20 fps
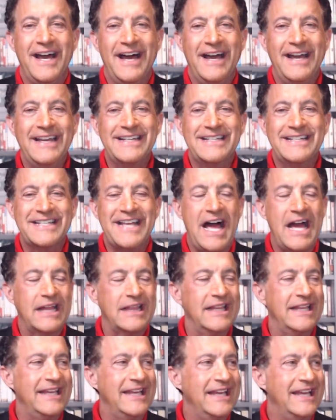Yeah,
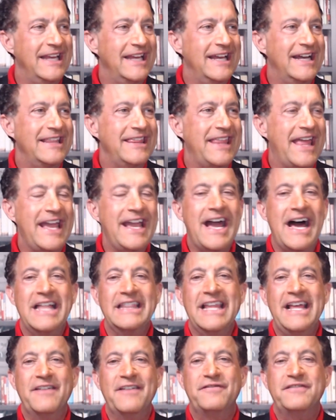exactly. They
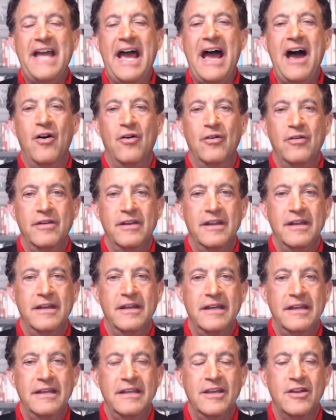got left out,
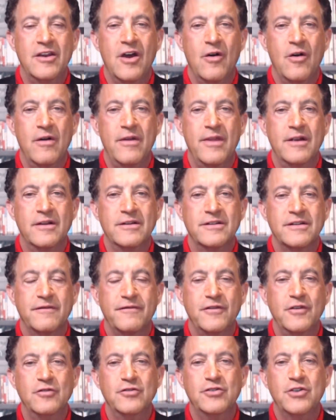you know, and there's a
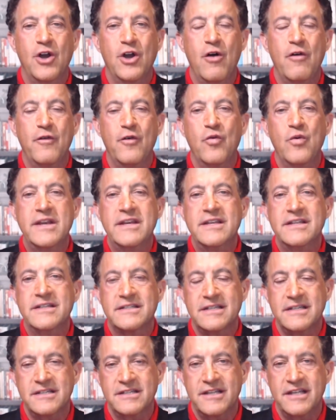few Jehovah
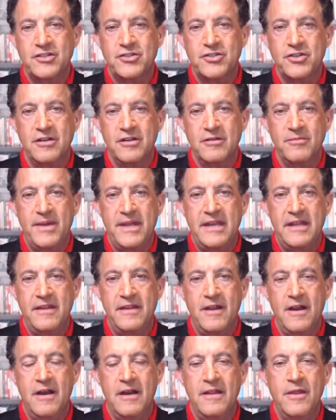Witnesses that should have been
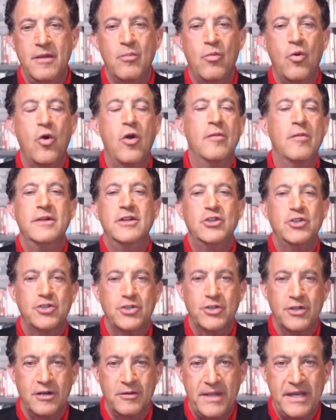in there, and the
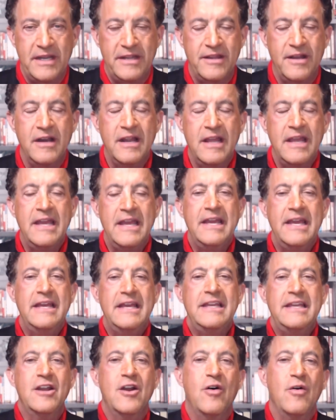Mormons should have been in there.
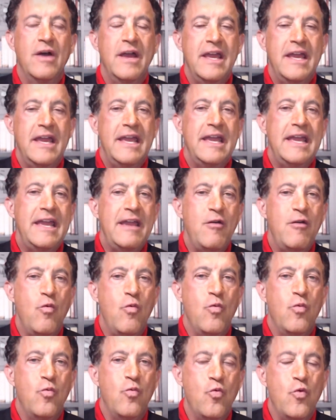You know,
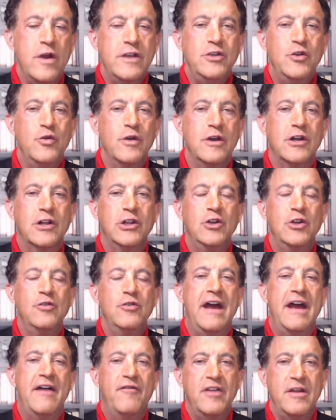when you
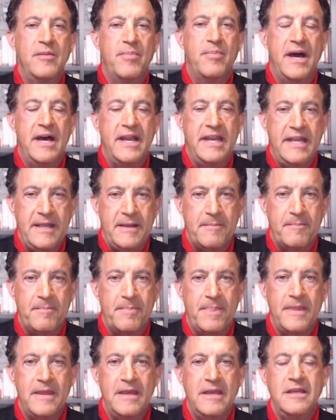include everybody,
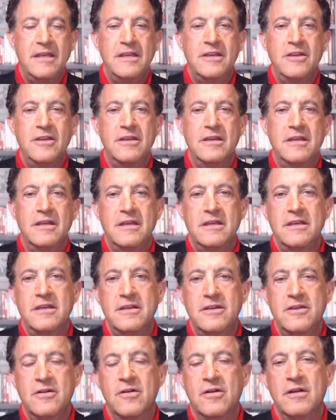
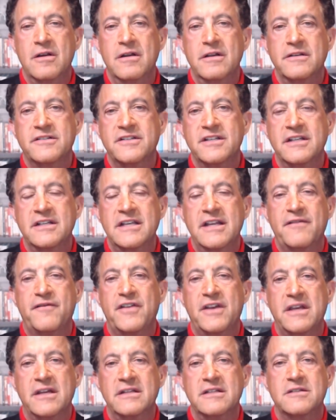your
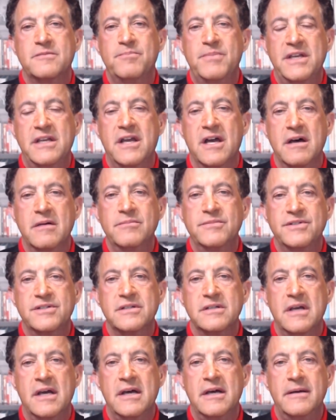significance
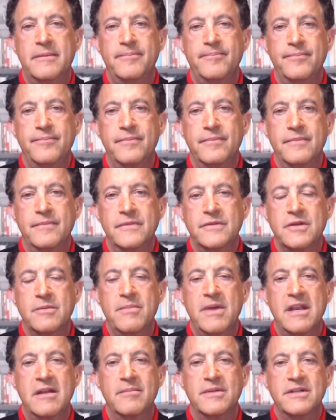becomes de
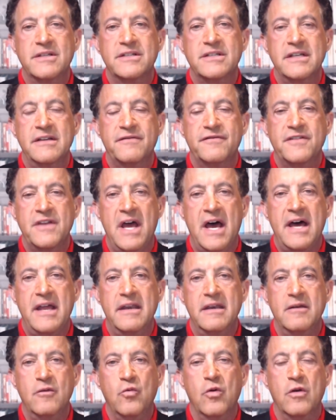minimis, if
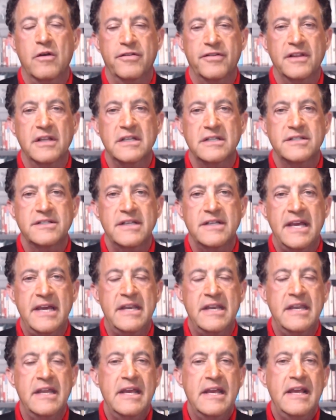not worthless.
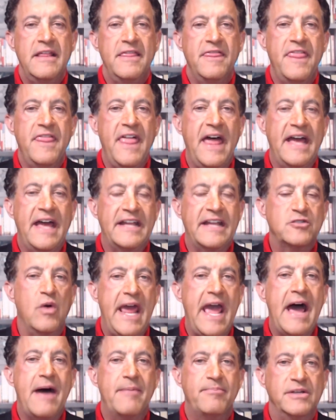And that's what
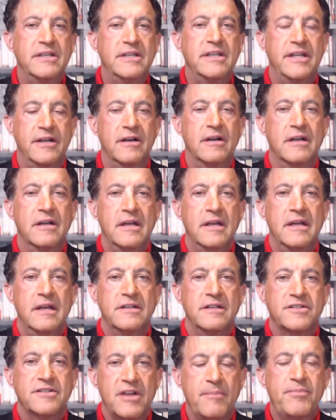happened here.
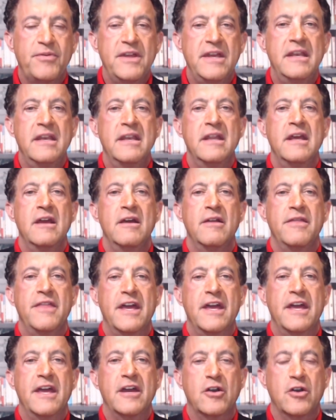Something
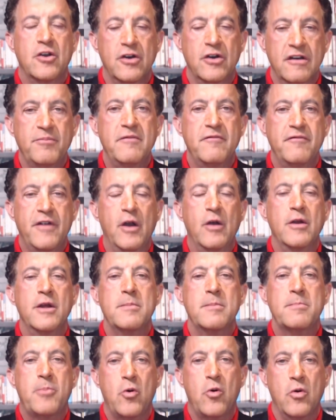that could have been very
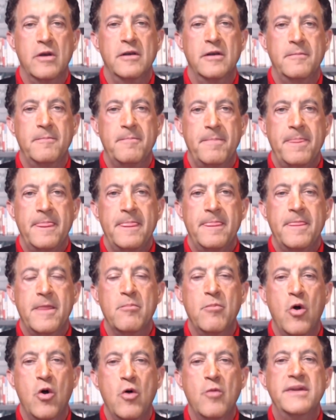important, the
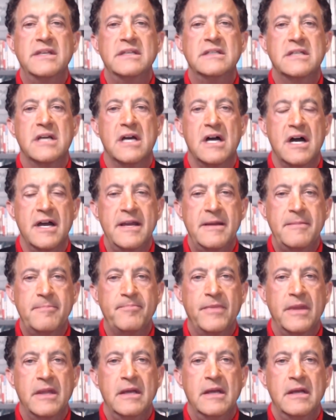moment in
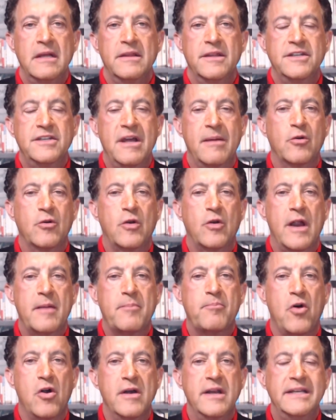time, the
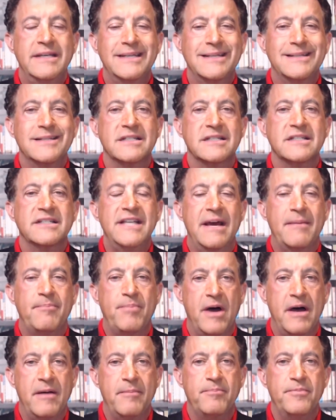Democrat Party didn't
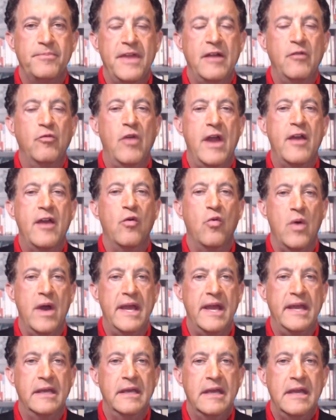step up, they ran
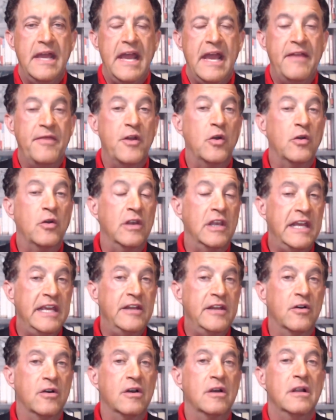away. And their
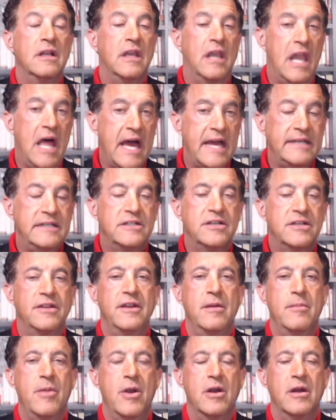leader lied to
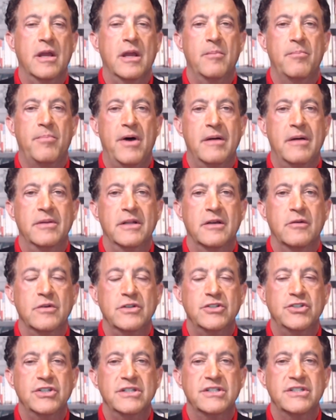the American public
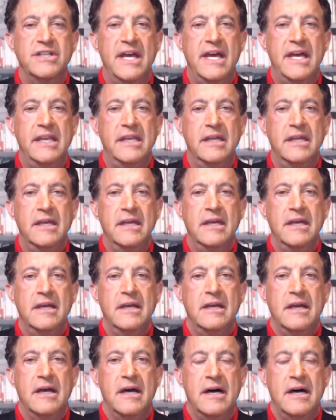when she said
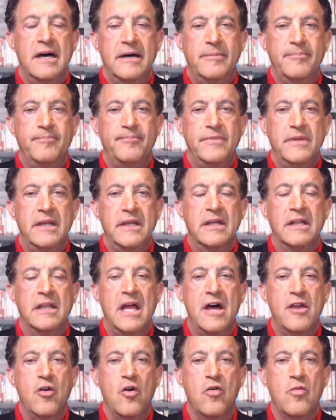Ilhan
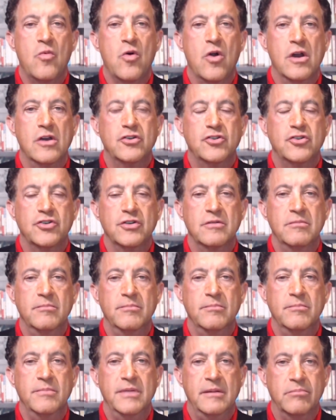Omar shouldn't
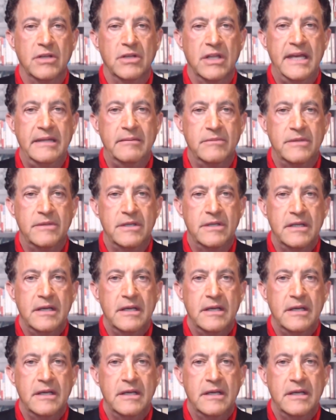be blamed.